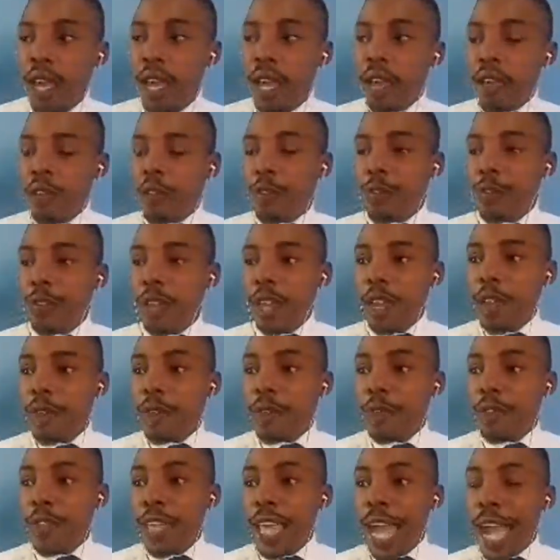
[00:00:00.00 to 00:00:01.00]
if
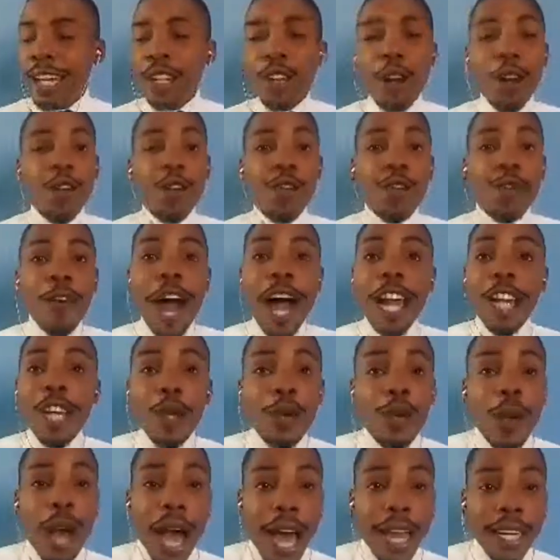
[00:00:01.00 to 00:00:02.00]
they are not
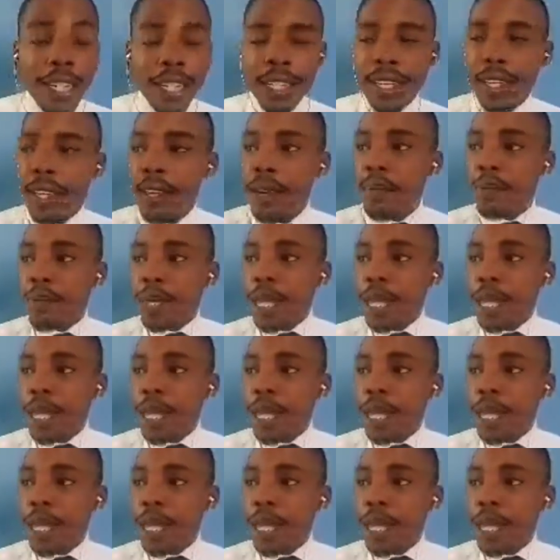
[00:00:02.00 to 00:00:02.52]
value adding,